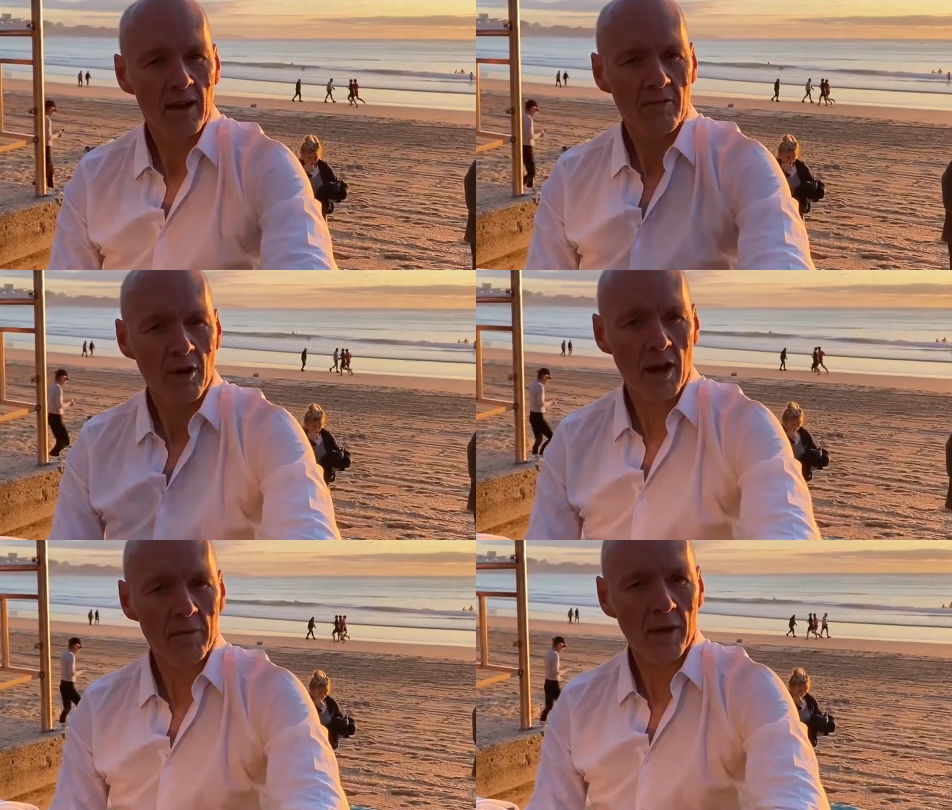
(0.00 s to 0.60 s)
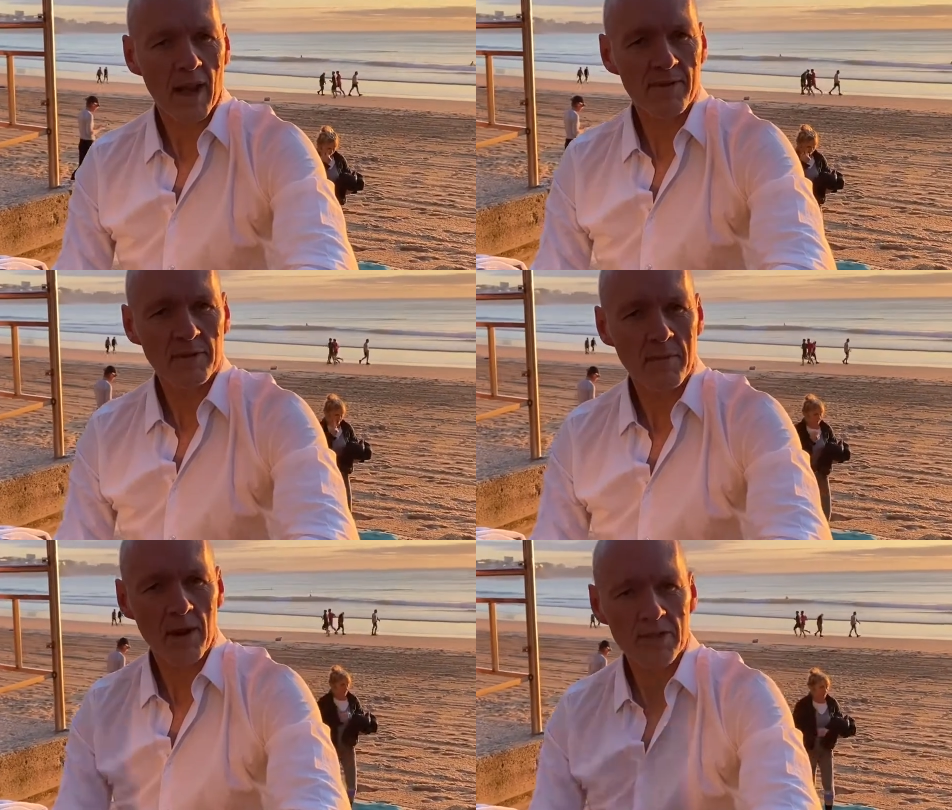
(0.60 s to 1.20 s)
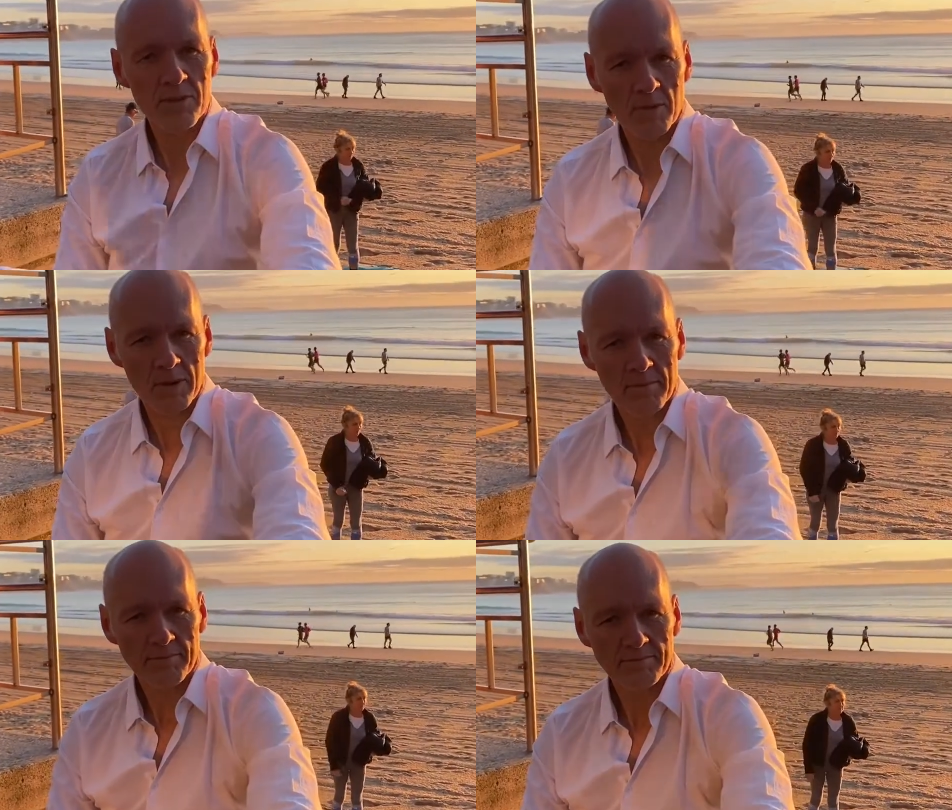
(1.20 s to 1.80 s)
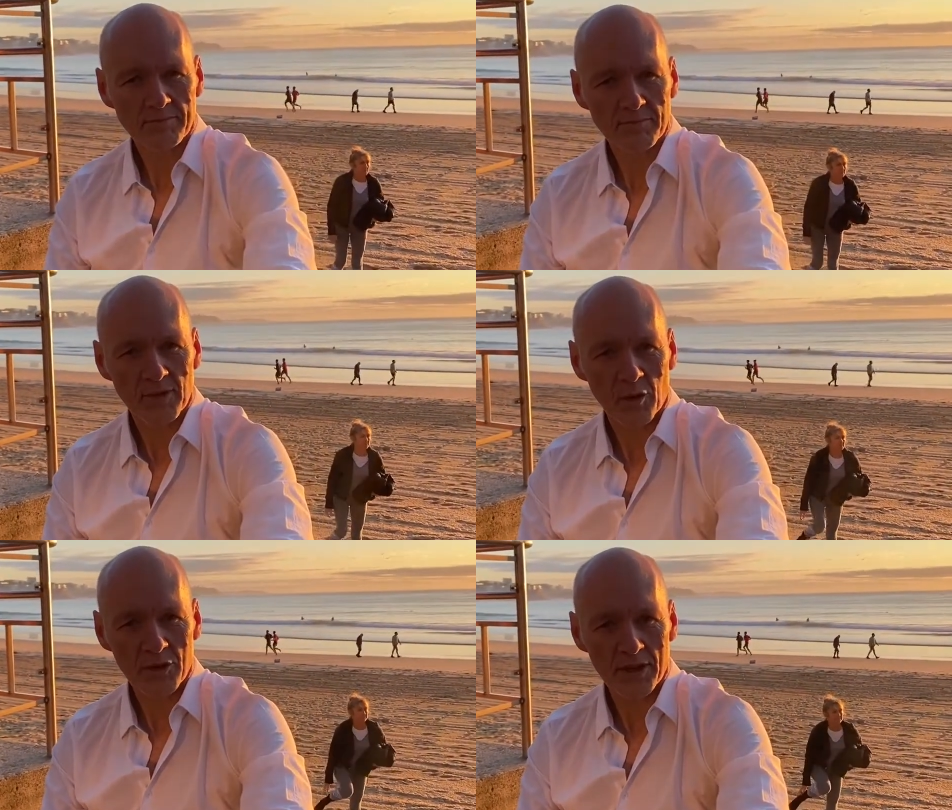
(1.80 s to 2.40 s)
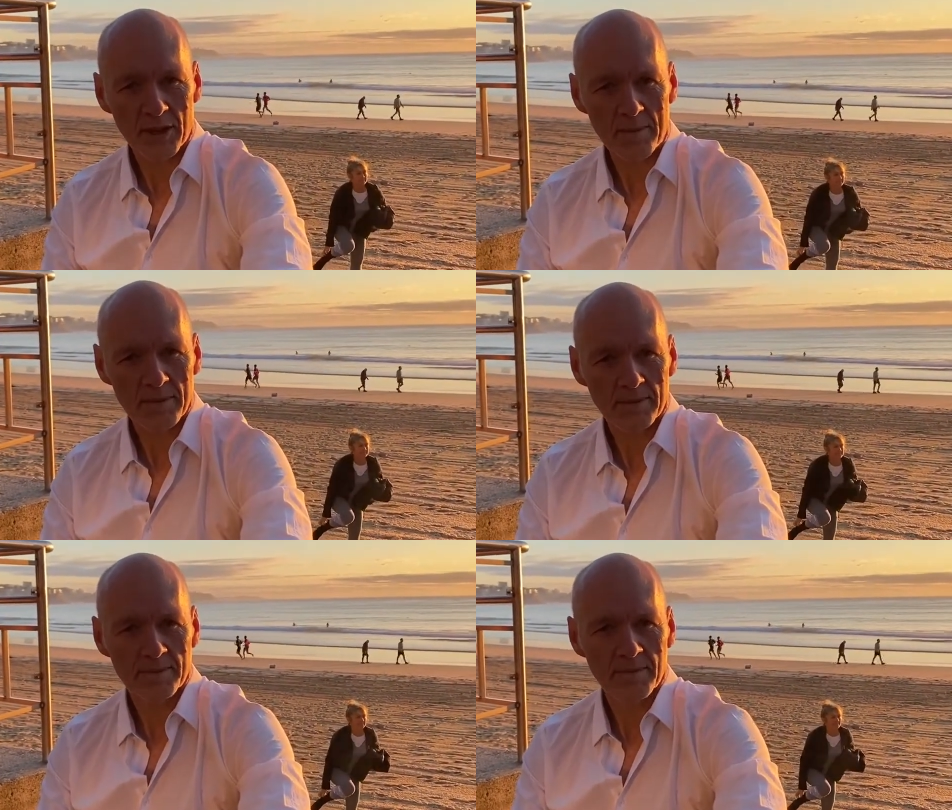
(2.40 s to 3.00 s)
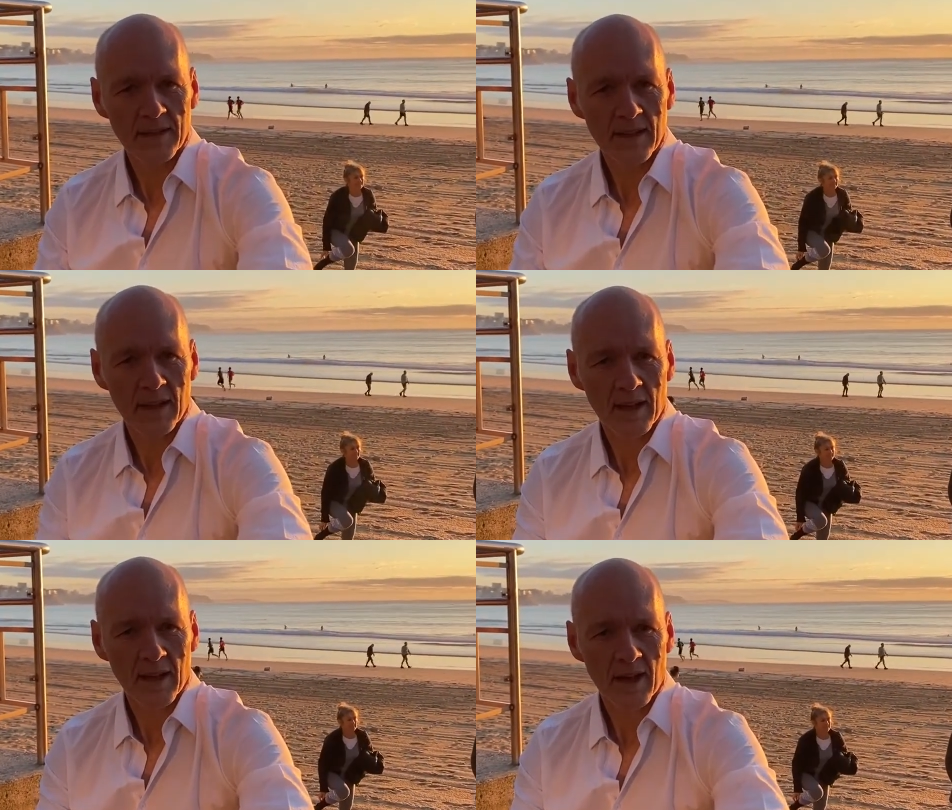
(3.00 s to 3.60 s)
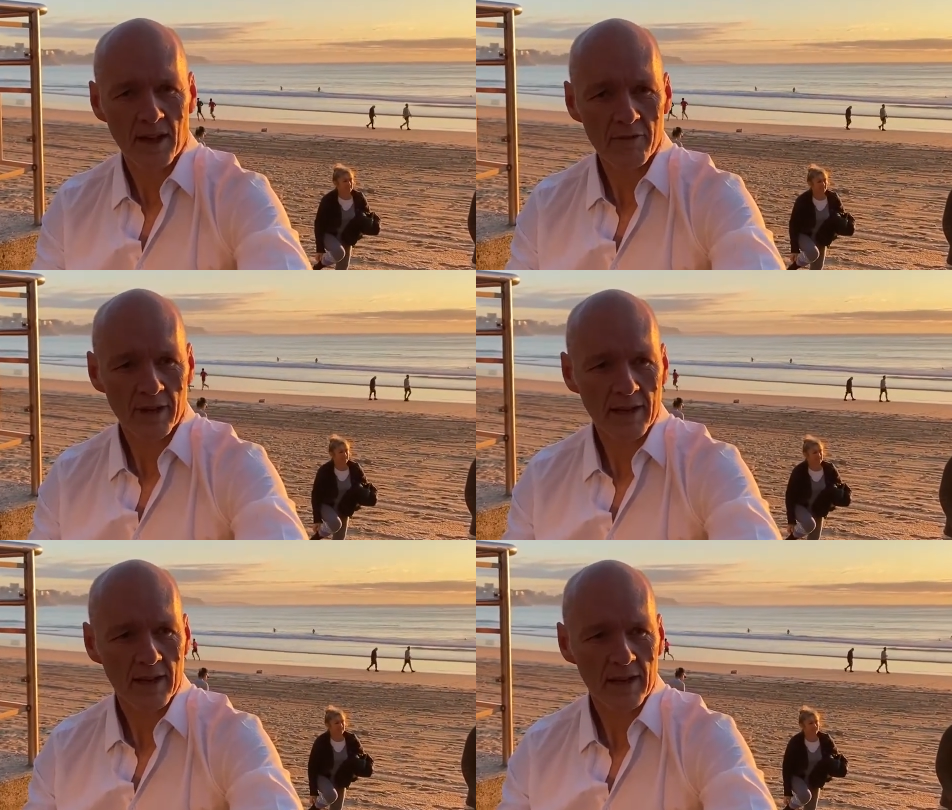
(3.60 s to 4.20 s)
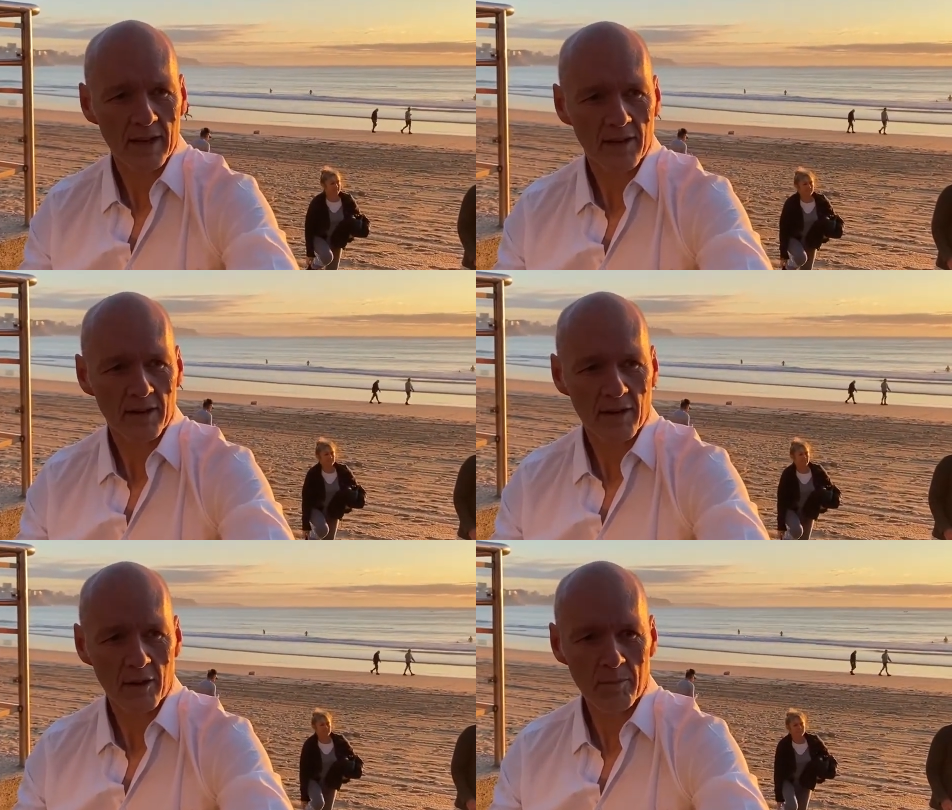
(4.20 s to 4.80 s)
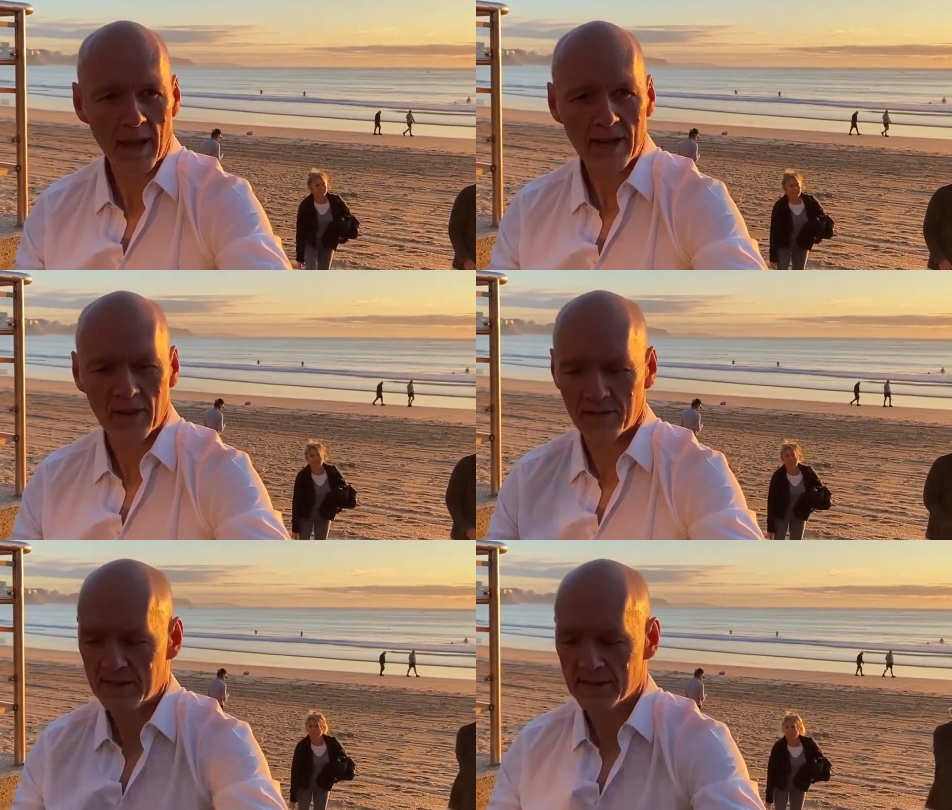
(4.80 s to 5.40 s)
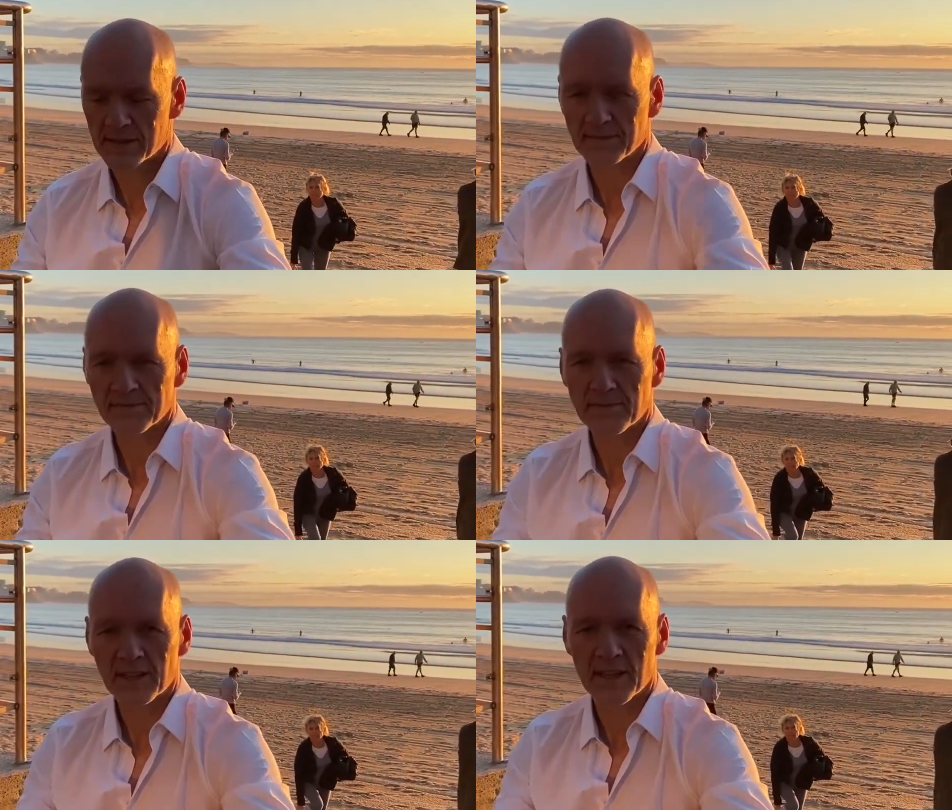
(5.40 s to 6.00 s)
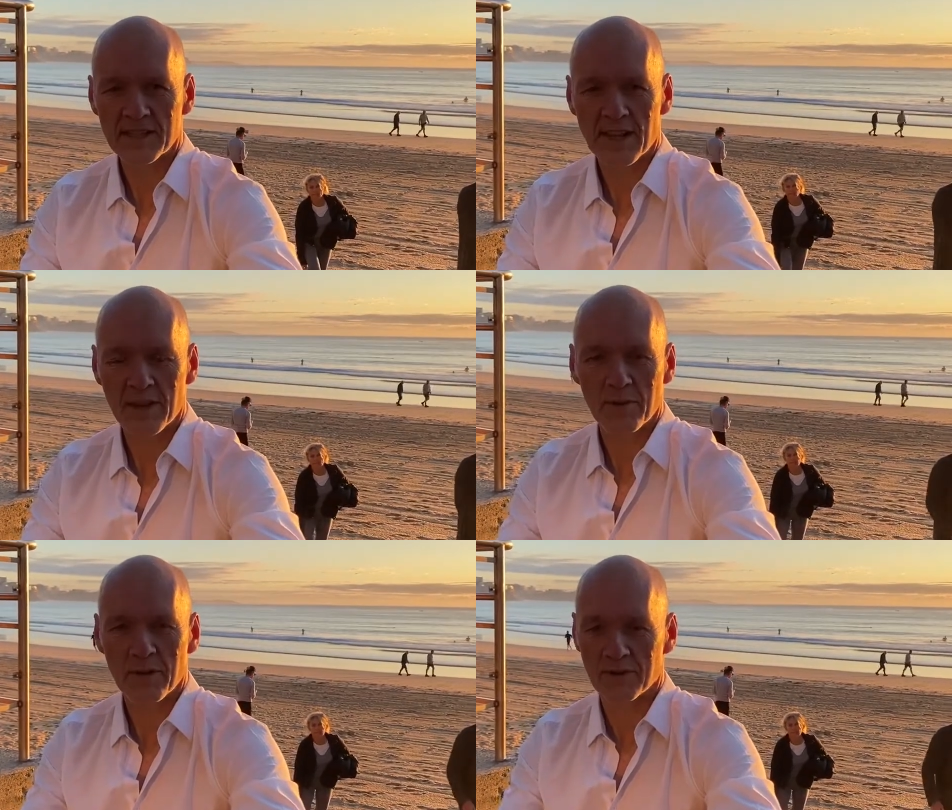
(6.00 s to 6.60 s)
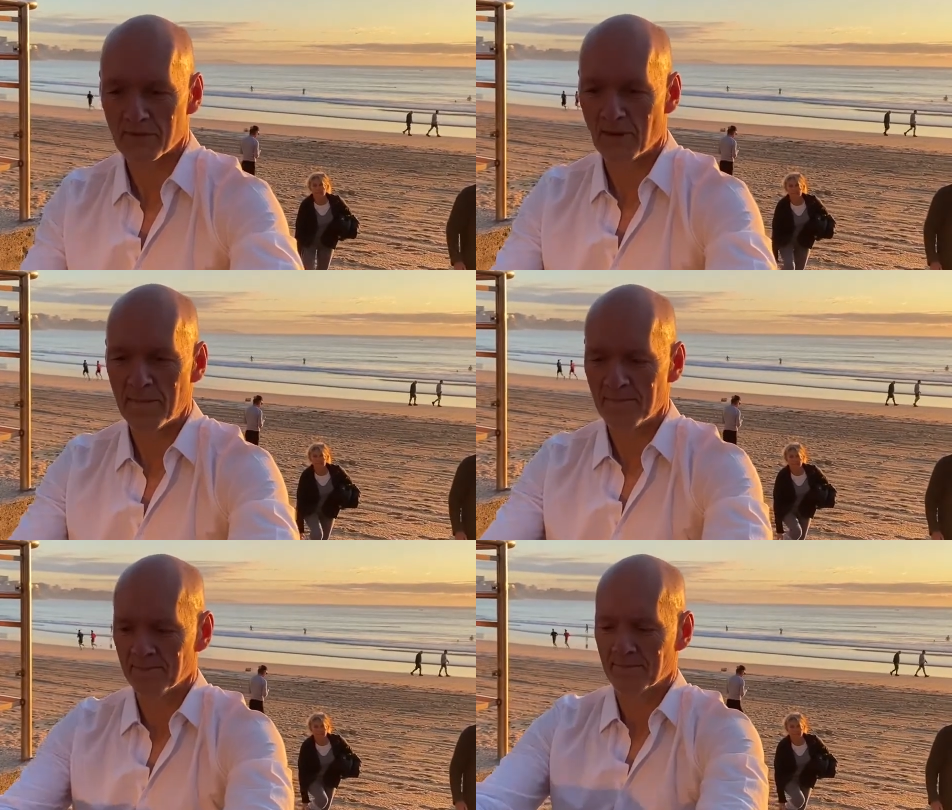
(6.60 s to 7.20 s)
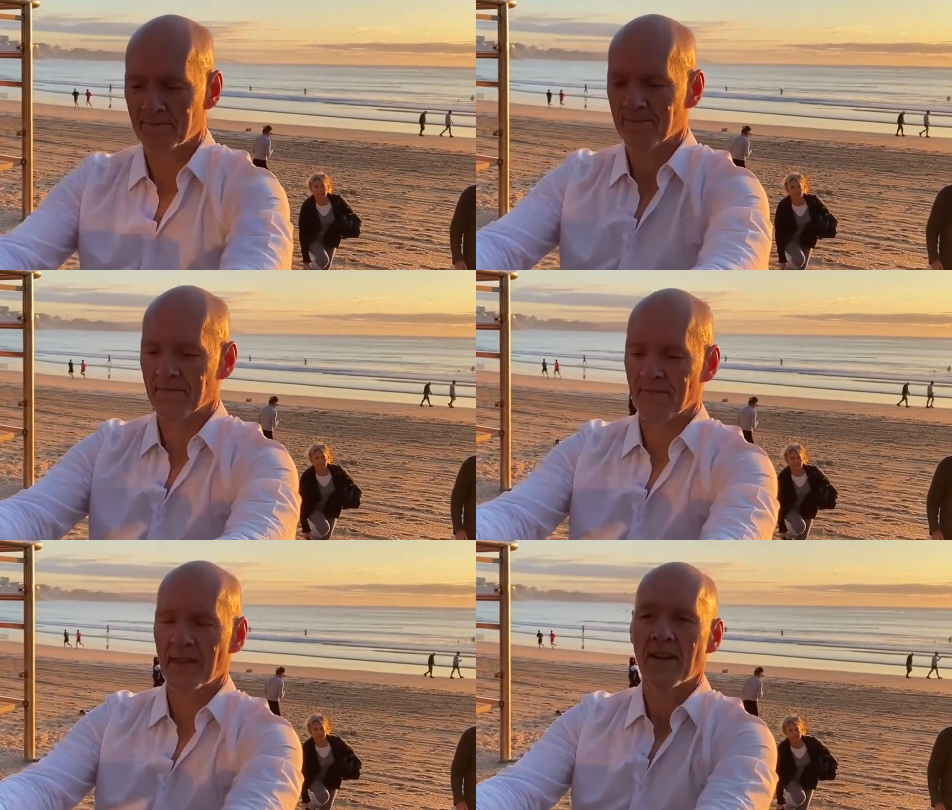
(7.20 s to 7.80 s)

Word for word: Right, well after my swim or dip, I drink long black coffees. Can I say where it's from? Yeah.